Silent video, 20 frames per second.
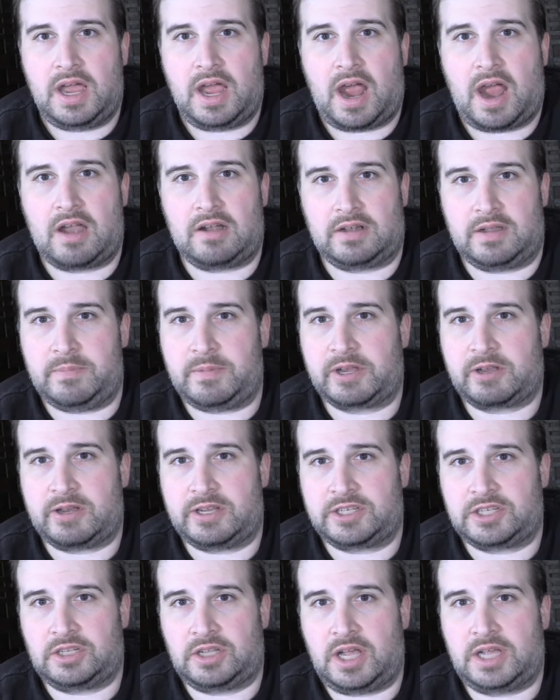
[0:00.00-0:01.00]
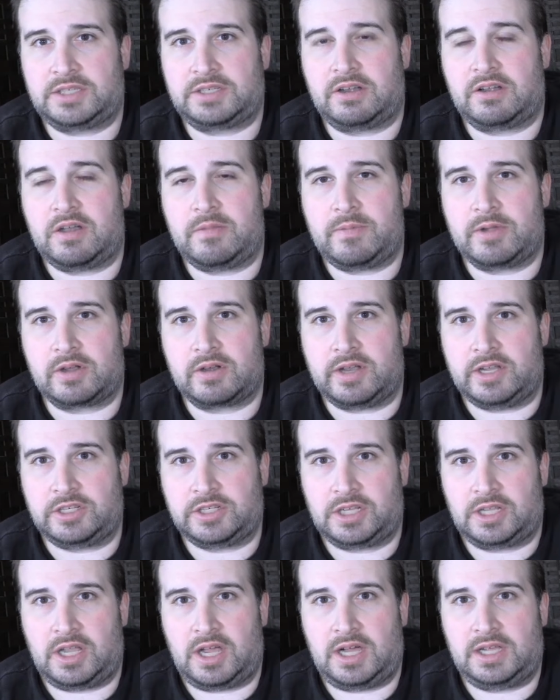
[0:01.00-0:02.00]
Our immigration laws are our
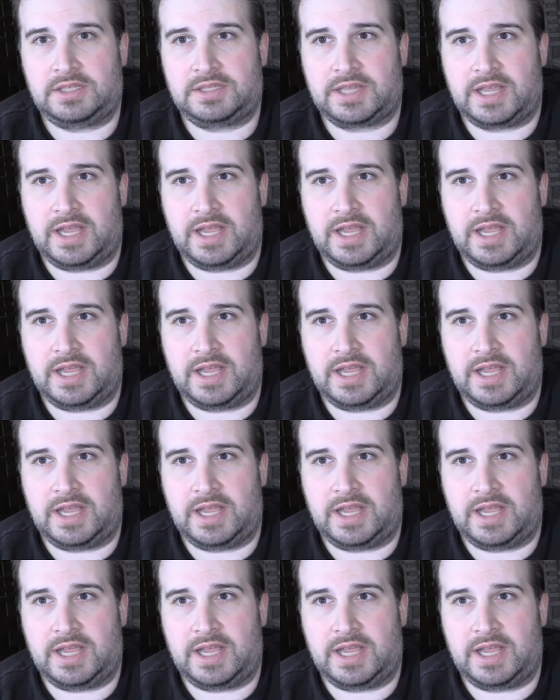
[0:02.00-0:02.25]
immigration laws,